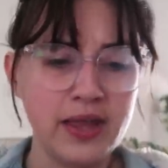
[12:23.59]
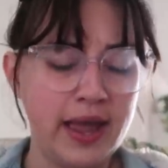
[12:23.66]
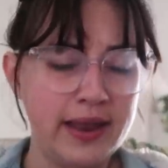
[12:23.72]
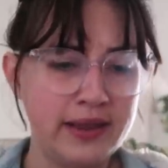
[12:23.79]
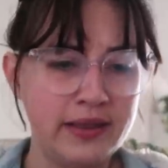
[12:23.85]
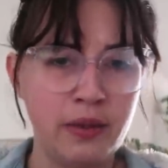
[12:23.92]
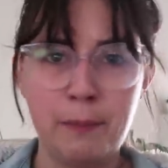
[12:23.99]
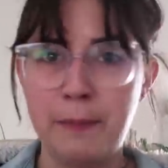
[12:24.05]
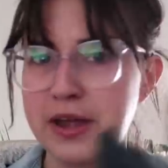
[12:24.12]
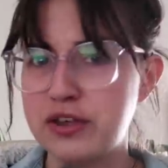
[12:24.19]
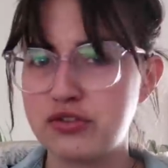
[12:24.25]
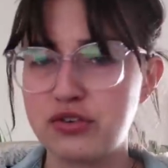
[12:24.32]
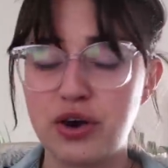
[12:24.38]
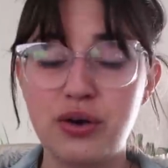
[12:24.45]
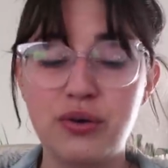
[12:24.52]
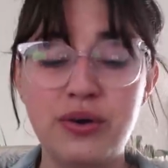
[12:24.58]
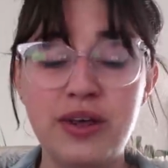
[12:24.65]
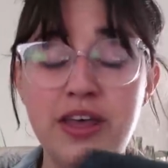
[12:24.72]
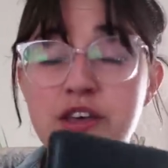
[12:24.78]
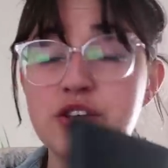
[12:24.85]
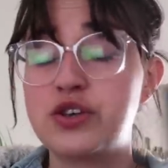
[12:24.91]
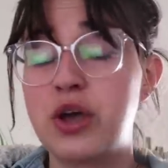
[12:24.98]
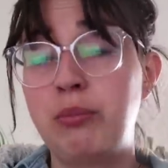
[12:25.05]
And in the metro.
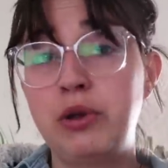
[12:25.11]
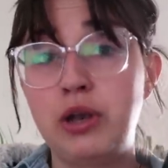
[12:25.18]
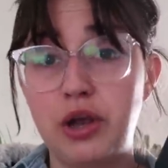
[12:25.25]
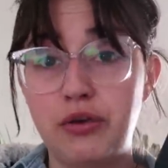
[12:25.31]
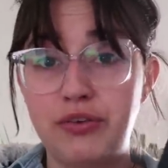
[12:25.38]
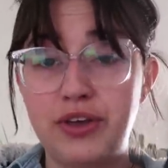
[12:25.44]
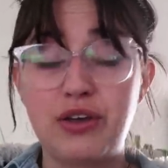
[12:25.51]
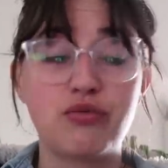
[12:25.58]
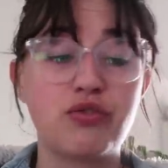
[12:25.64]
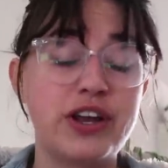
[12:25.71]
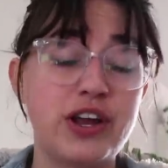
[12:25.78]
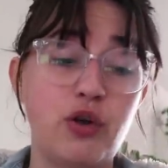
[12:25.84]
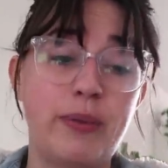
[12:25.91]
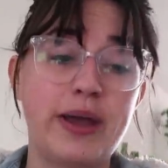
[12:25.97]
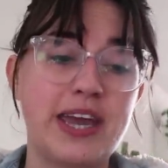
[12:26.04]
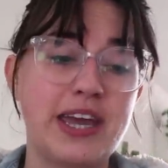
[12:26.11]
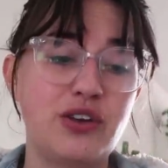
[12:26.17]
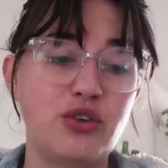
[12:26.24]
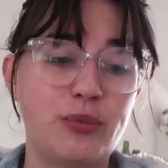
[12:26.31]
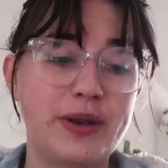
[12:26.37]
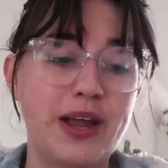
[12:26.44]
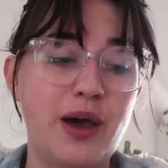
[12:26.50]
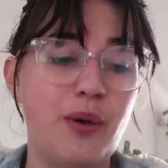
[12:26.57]
So I'm loving reading on my
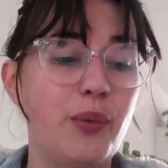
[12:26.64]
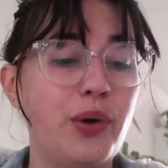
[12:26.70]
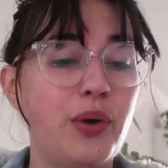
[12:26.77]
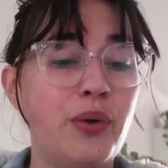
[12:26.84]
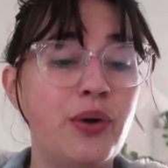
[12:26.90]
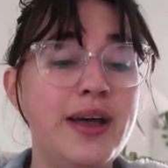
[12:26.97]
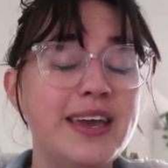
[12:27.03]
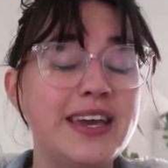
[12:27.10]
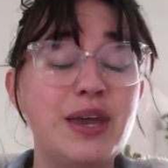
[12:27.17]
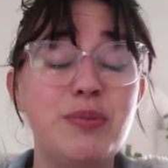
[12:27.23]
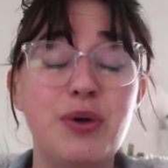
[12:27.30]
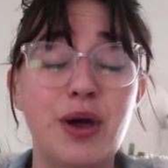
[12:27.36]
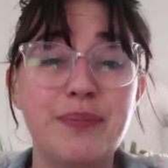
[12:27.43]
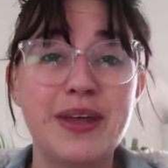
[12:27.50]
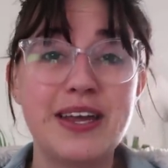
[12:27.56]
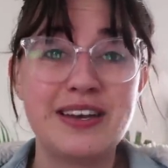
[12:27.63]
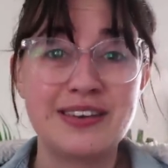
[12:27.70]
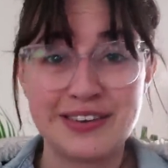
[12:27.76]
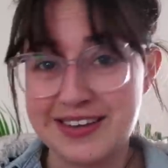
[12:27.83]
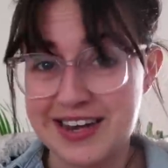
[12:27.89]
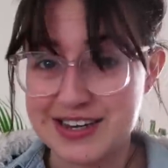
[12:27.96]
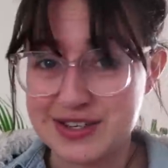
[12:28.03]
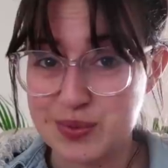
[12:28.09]
Kindle, but I will keep you updated
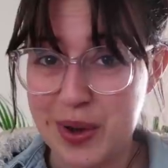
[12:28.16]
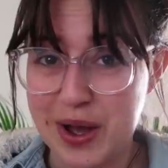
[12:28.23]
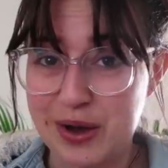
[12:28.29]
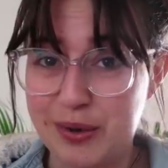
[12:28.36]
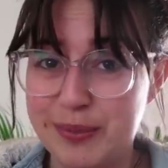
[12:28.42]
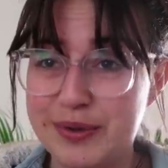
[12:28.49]
on that as well.